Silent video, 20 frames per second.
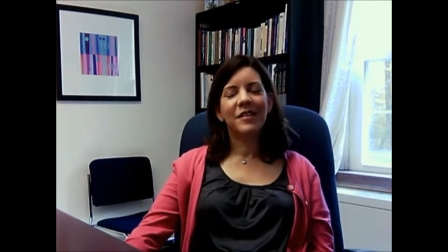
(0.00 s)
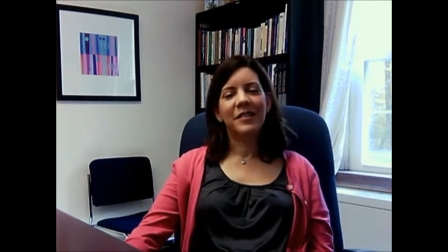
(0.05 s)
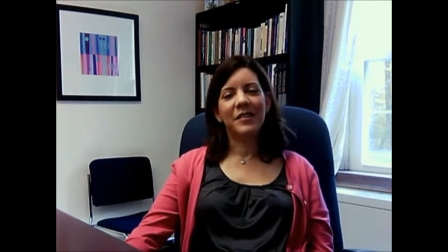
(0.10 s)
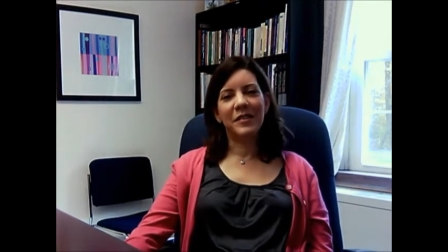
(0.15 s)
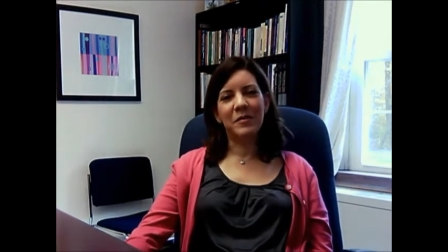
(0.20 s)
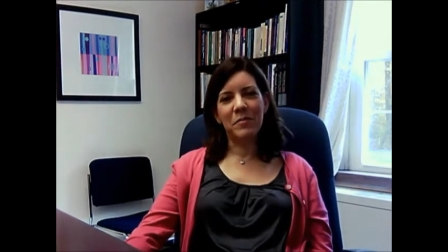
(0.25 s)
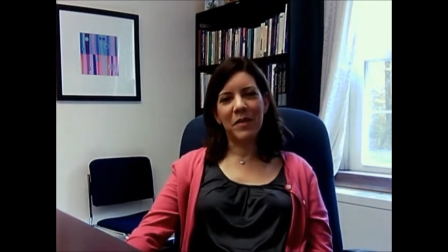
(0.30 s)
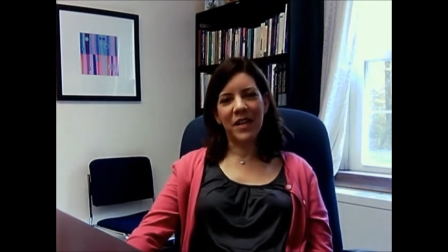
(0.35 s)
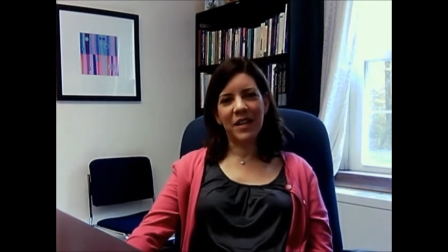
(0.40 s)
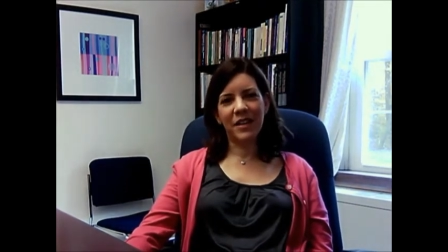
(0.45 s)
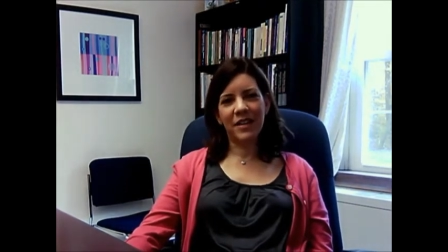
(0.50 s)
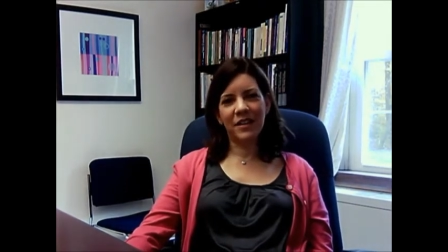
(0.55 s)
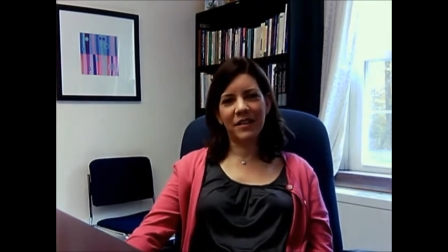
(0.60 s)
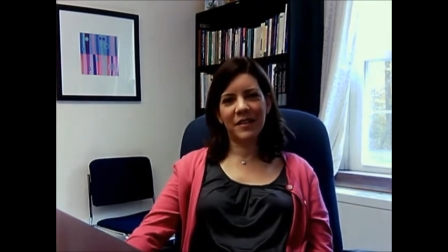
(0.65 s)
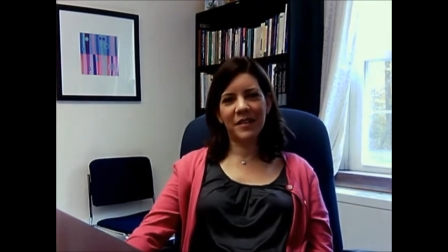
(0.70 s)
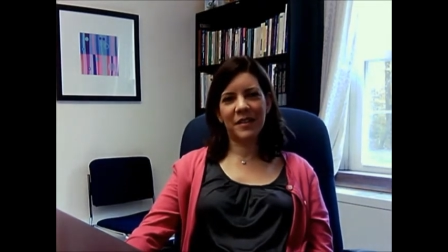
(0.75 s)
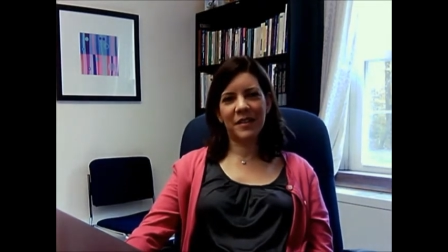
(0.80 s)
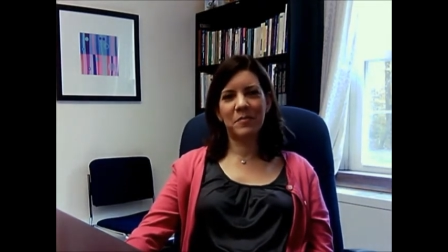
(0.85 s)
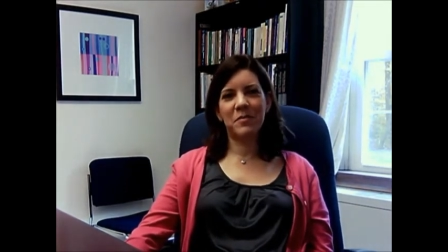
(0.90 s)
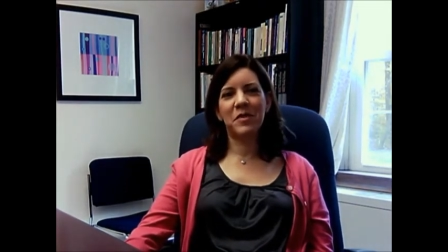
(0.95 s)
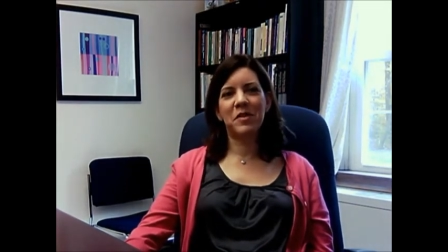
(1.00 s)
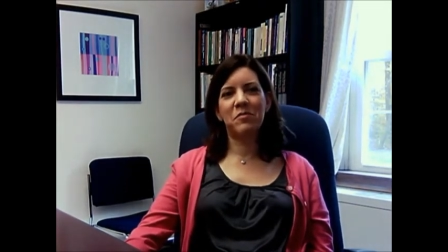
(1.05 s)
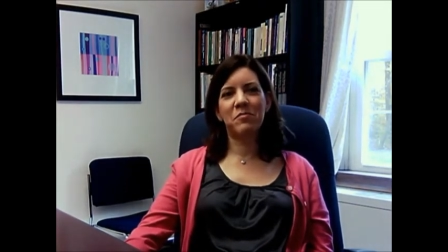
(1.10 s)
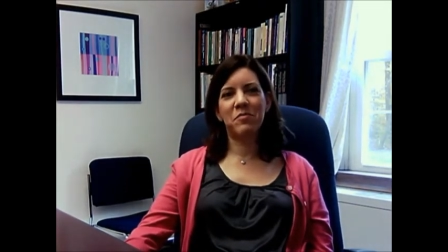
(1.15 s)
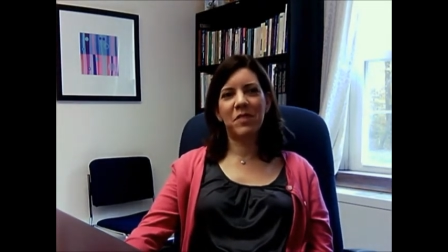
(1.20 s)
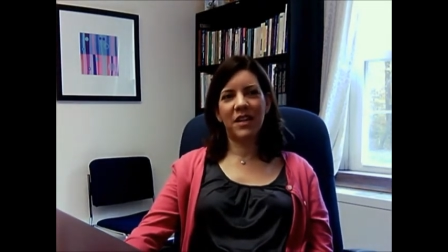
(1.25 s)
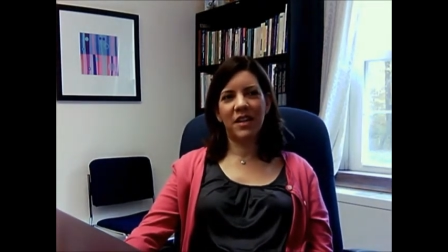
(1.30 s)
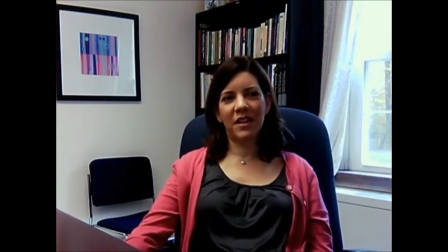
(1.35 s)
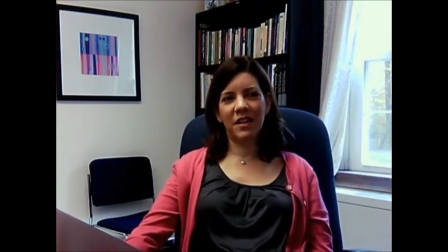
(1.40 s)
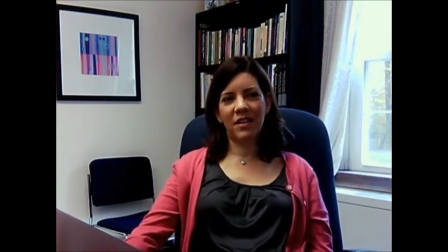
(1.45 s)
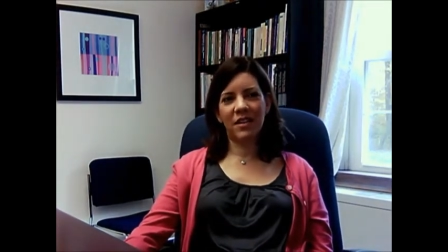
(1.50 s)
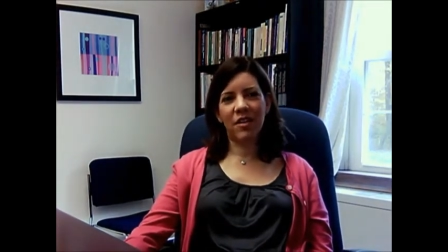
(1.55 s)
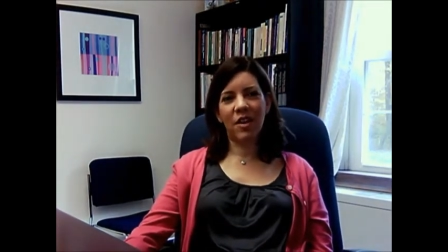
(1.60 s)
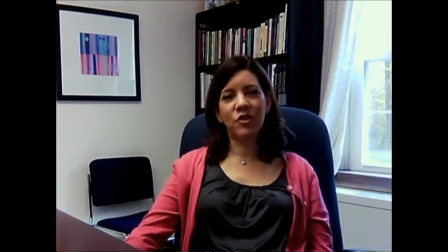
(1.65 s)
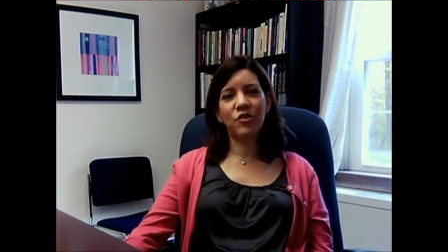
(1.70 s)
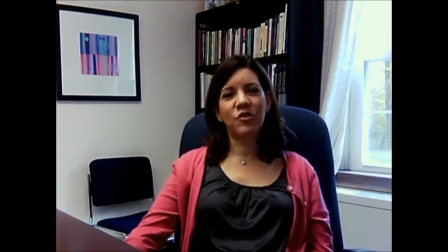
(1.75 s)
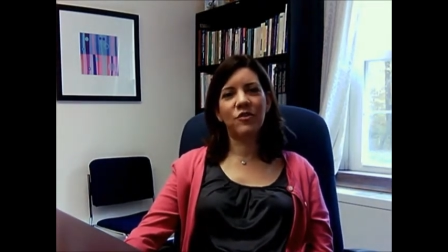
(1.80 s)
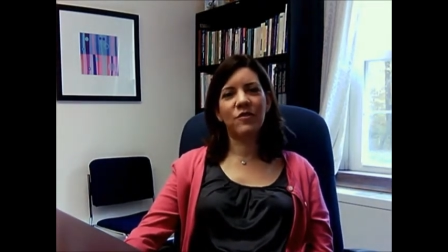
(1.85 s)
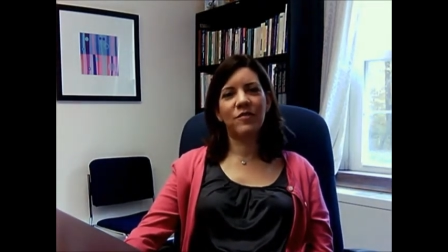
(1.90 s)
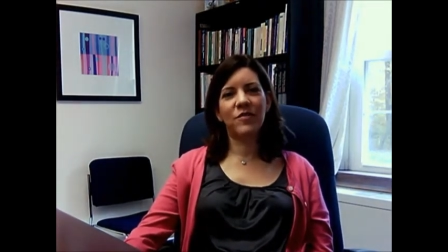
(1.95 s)
debating some of the many
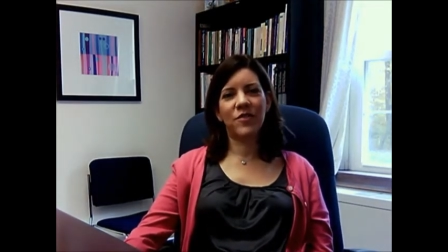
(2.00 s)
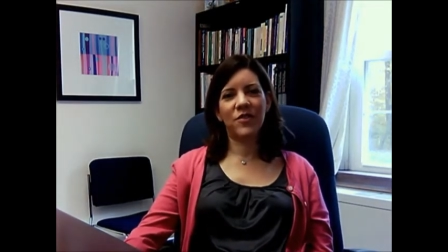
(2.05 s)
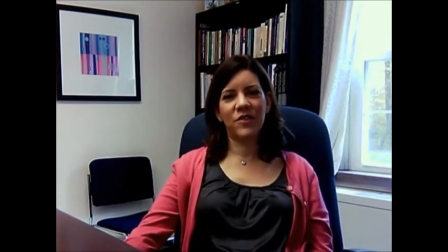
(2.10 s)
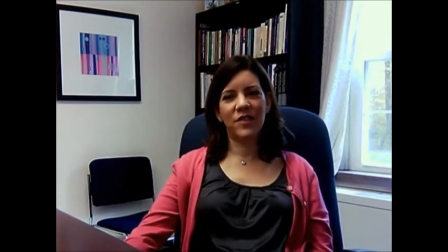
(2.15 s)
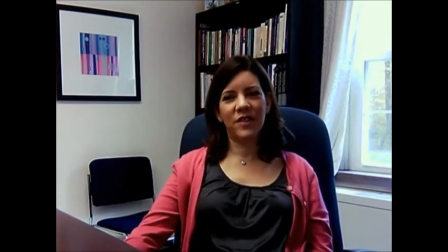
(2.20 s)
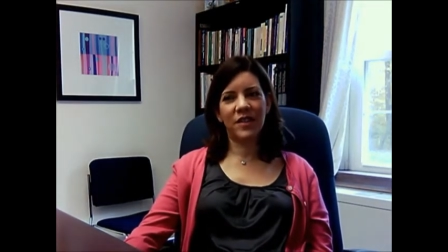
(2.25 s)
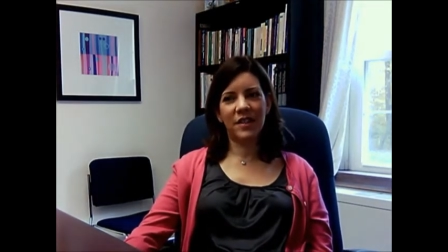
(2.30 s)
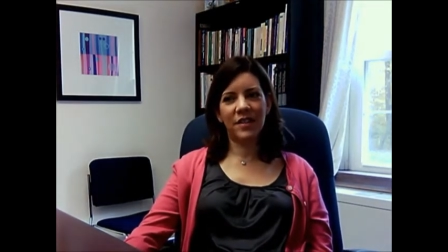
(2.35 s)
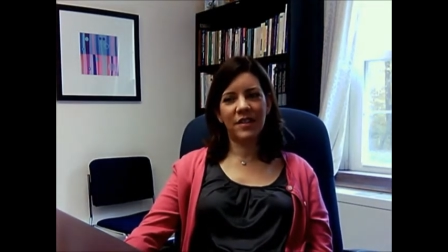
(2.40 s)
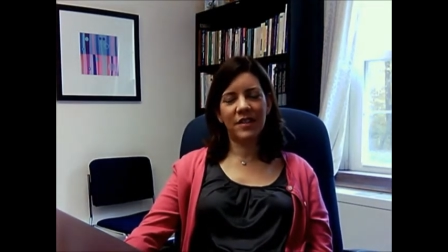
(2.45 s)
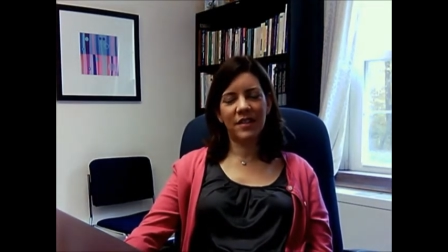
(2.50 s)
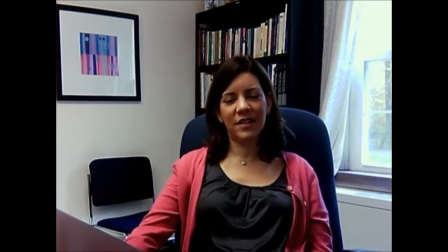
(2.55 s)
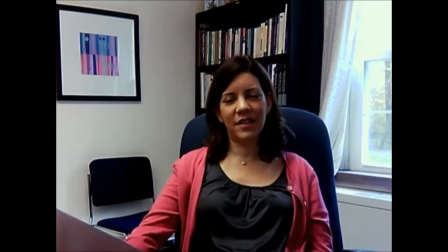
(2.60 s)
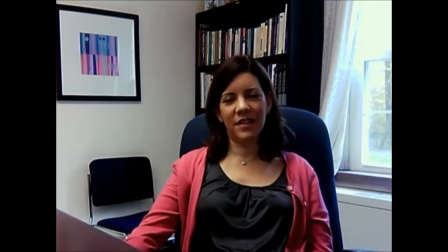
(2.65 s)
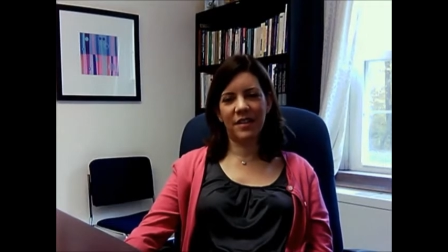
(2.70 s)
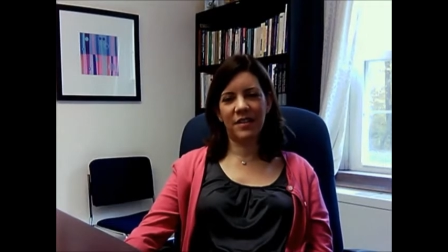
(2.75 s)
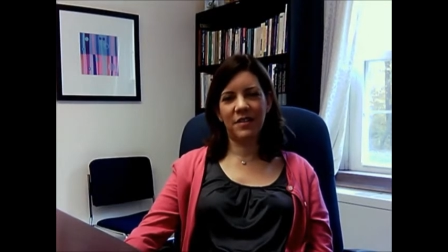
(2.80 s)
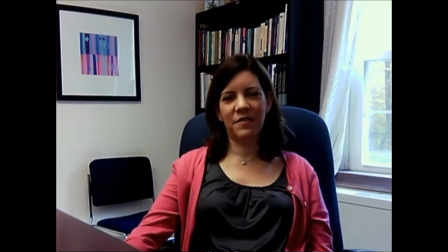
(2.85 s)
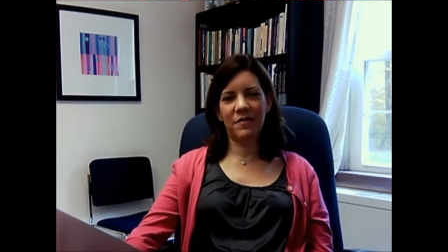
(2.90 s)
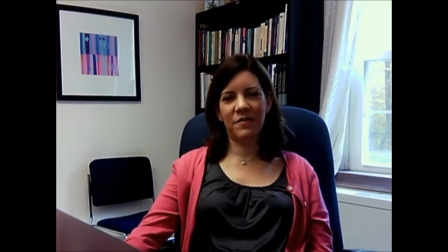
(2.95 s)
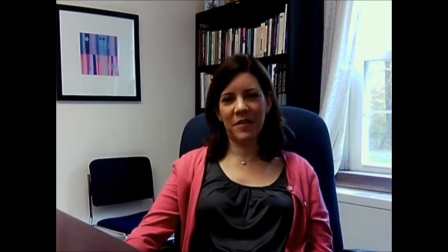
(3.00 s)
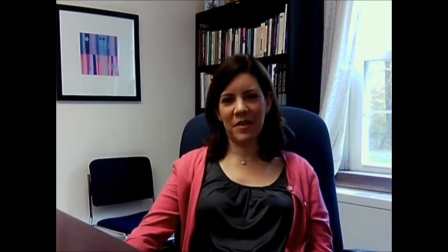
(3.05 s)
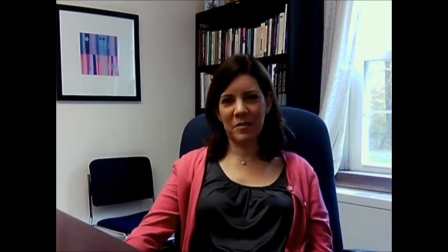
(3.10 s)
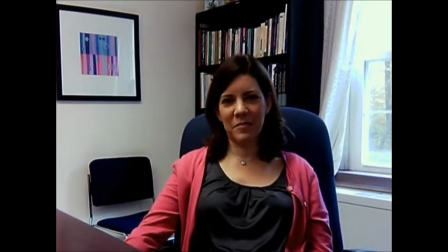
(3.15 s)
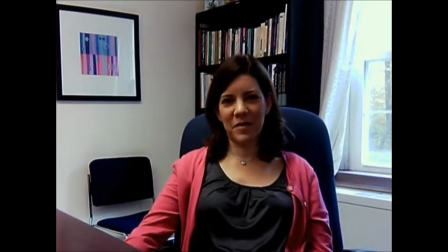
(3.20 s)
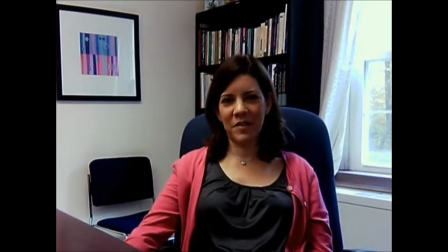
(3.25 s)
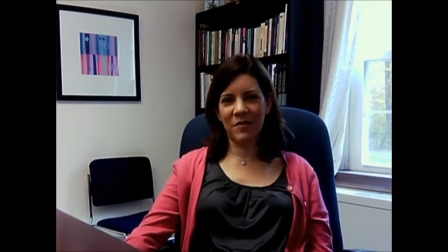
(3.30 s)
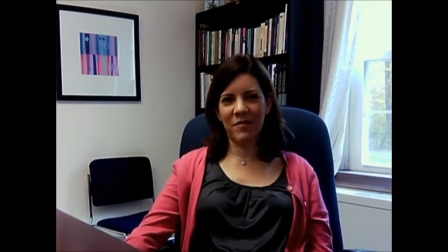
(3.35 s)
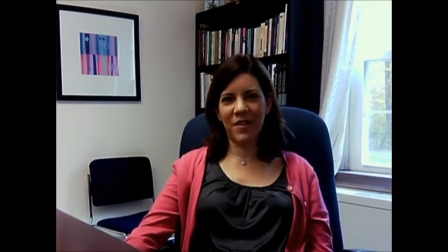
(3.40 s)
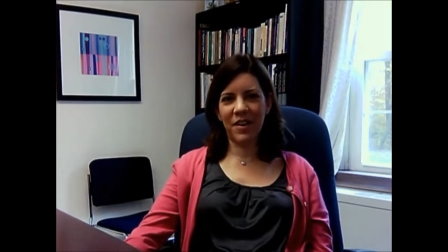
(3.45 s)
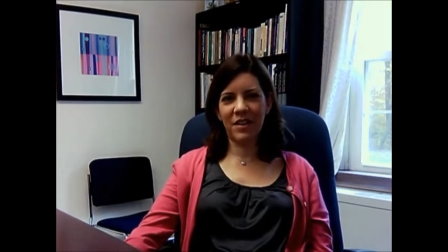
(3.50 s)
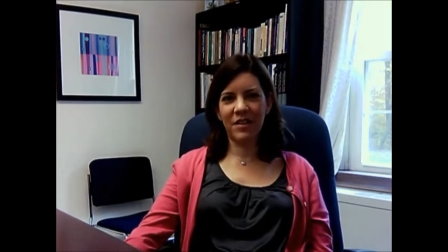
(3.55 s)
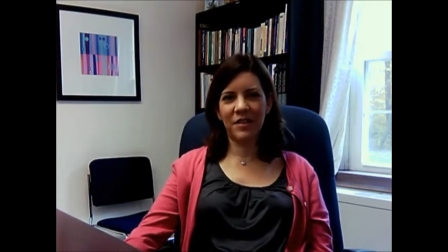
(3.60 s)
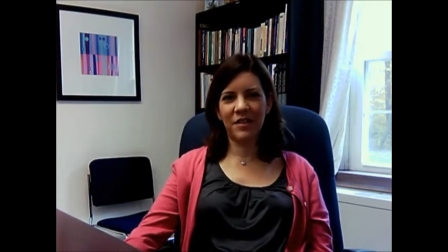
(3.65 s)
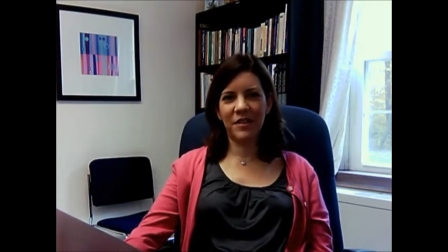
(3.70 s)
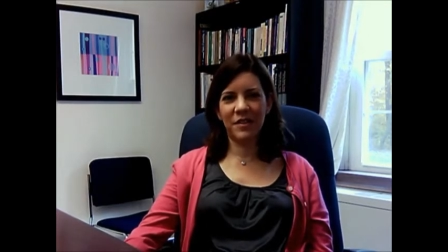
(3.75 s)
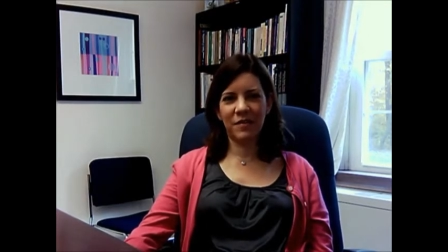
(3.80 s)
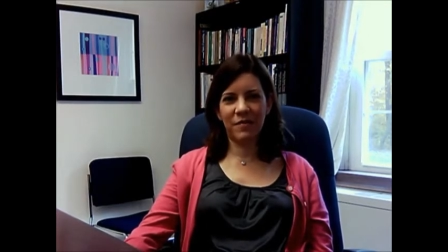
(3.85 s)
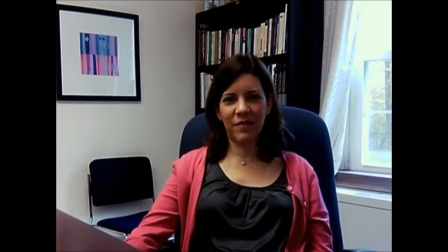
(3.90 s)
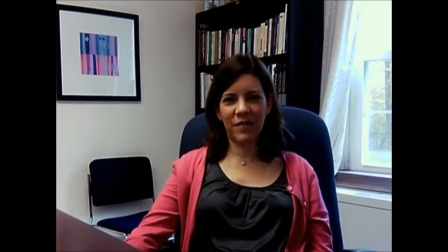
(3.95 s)
controversies in the family
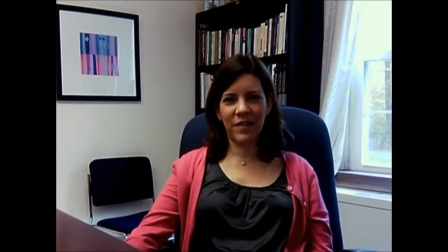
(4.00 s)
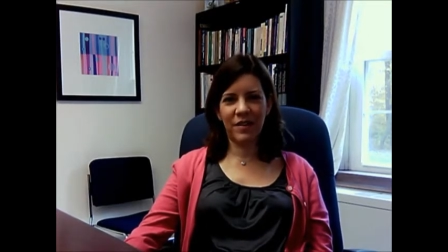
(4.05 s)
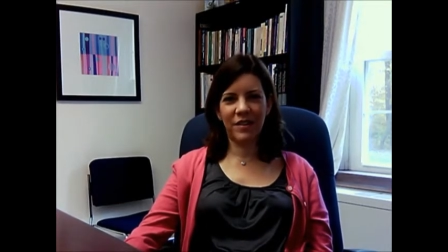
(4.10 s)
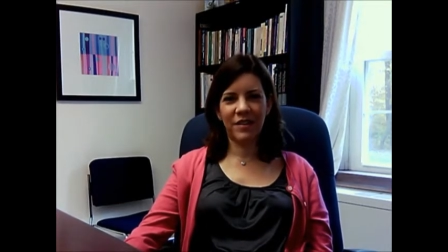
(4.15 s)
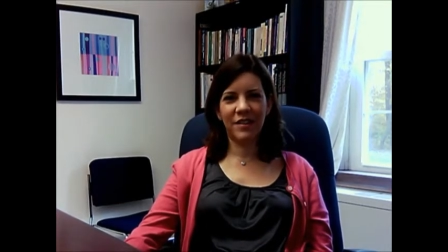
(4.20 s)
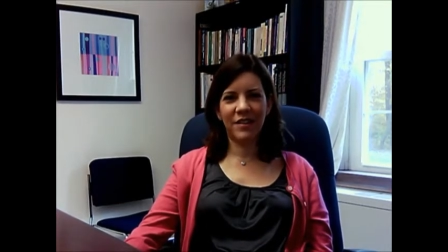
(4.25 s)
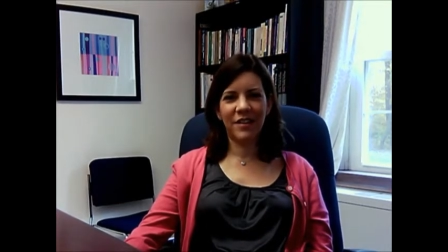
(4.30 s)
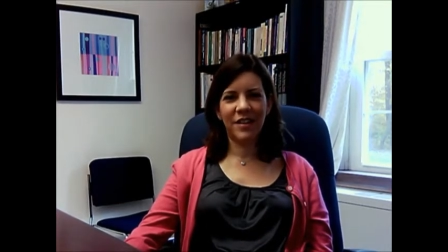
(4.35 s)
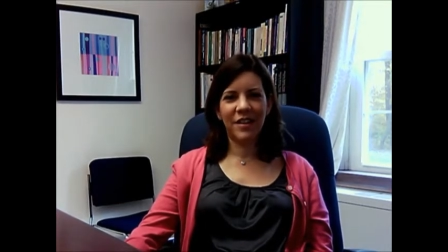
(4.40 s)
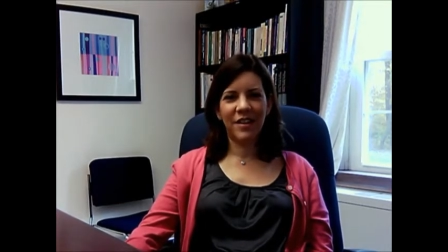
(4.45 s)
violence field.